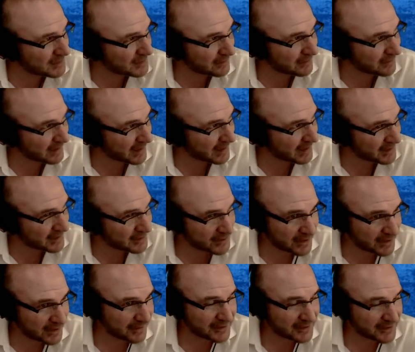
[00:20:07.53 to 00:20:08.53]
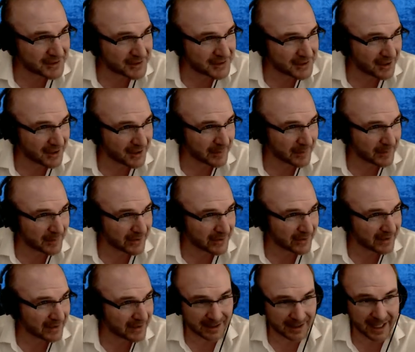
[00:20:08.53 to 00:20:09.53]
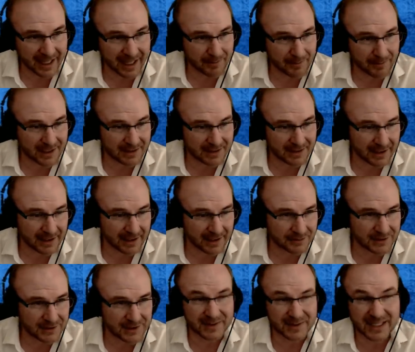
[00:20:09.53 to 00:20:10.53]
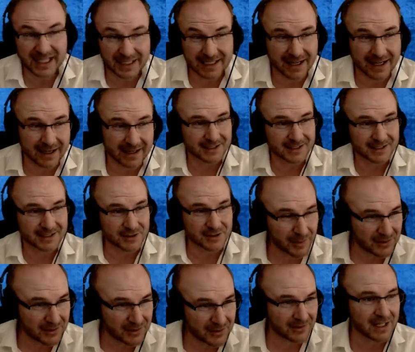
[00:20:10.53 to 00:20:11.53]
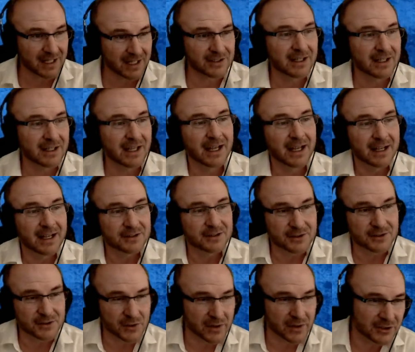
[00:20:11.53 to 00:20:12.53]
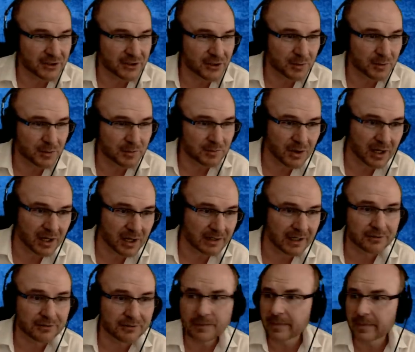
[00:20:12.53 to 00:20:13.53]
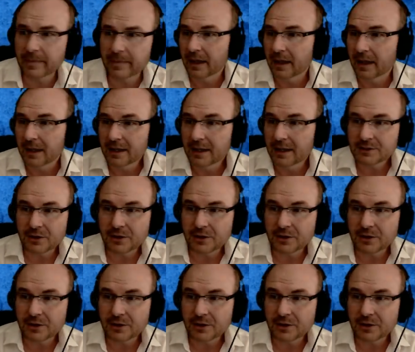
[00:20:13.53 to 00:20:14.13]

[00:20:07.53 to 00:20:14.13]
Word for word: of Elijah, and there's a song about it, and he came back to life. Some dead guy touched the bones of Elijah. So, so the tomb brought life. So